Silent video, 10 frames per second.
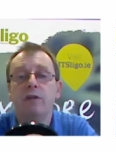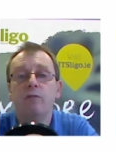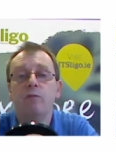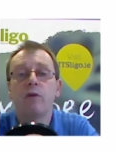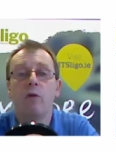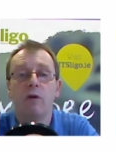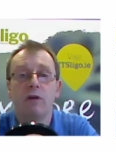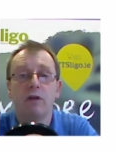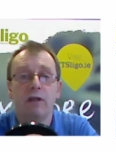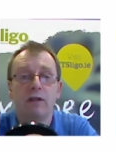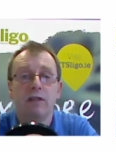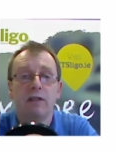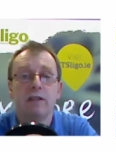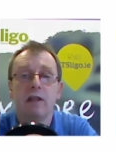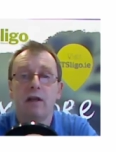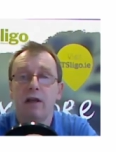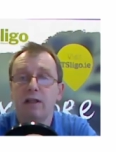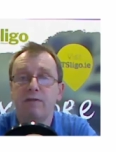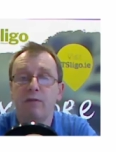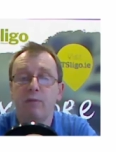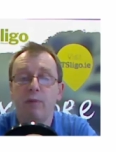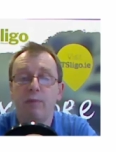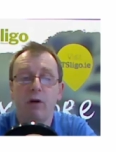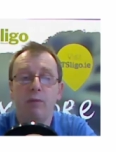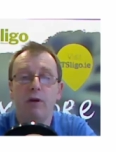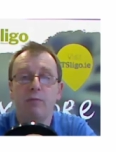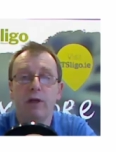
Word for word: record slides from a PowerPoint